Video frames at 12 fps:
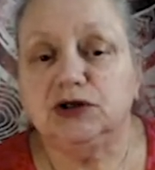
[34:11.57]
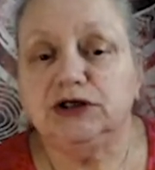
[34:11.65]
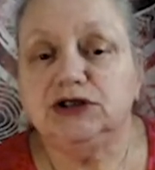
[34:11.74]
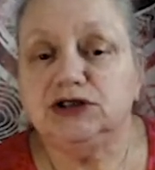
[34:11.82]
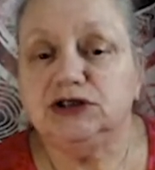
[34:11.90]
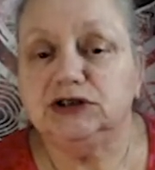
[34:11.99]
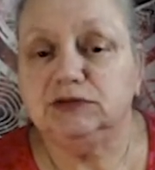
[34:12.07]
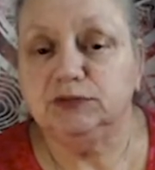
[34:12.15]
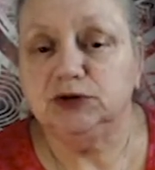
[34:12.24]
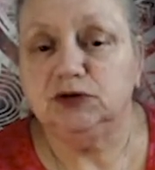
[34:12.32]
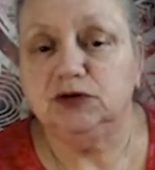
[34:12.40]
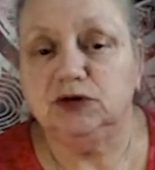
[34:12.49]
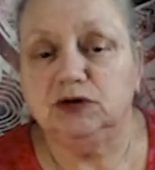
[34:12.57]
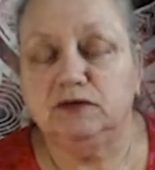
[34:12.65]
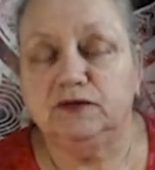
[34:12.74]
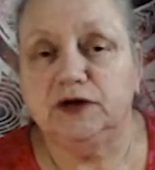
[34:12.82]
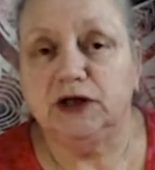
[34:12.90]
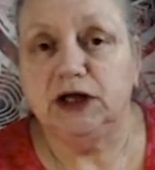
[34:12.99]
to smooth over
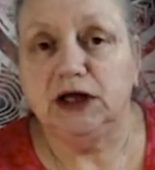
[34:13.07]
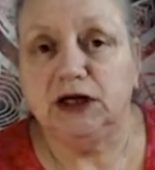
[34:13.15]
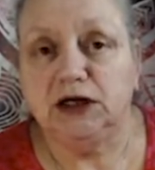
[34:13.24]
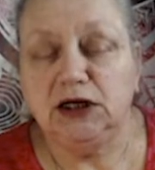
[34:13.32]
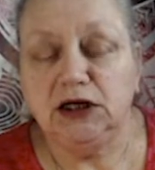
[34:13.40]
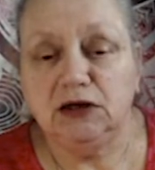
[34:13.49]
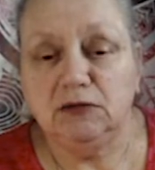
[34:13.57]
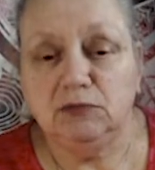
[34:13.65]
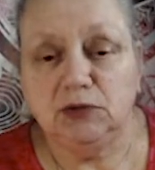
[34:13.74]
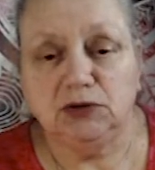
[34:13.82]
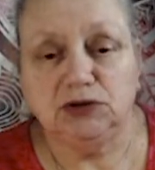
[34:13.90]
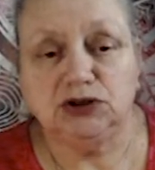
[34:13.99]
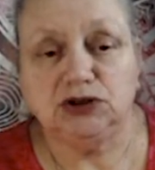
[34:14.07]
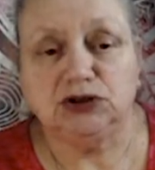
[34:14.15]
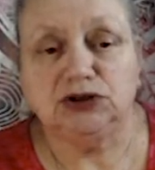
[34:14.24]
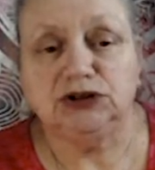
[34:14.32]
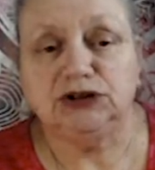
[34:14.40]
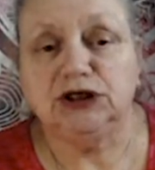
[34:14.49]
any
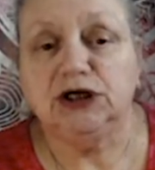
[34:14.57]
emotions